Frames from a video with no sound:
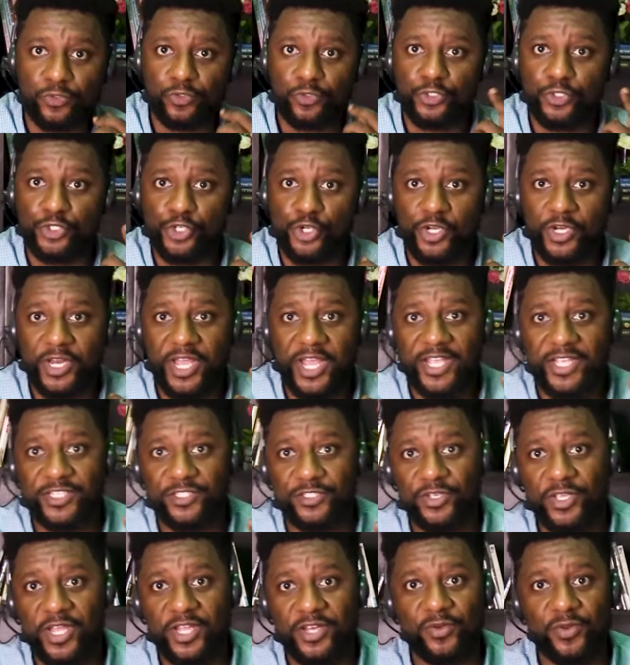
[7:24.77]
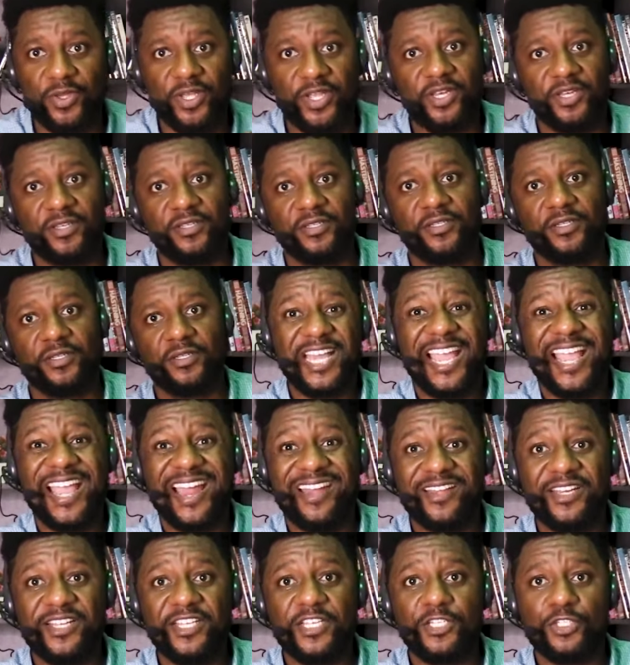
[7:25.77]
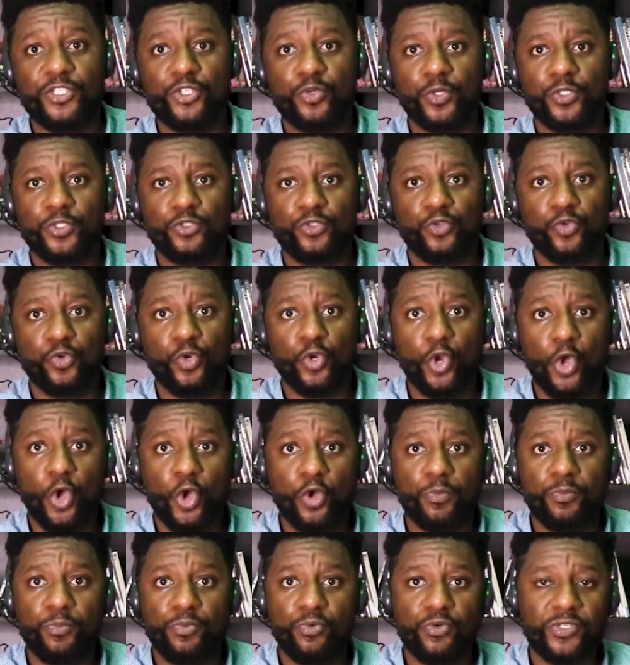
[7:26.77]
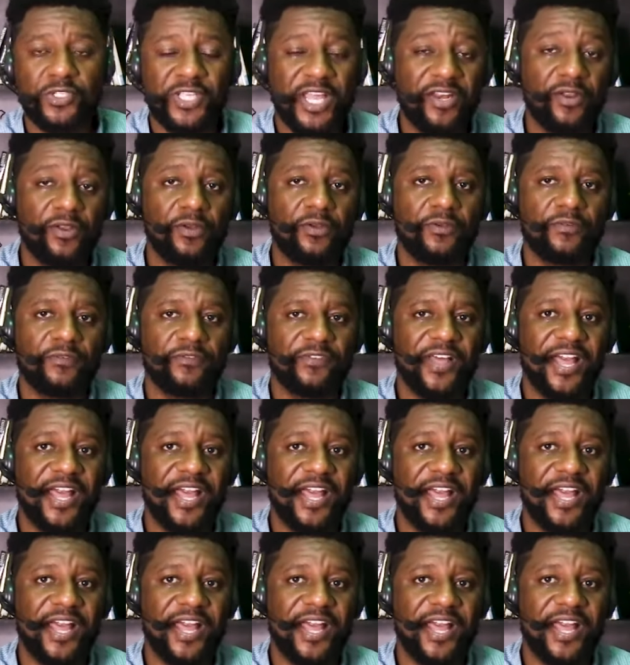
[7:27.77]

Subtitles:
to do journals, you are doing diaries, you want to do logbooks and all of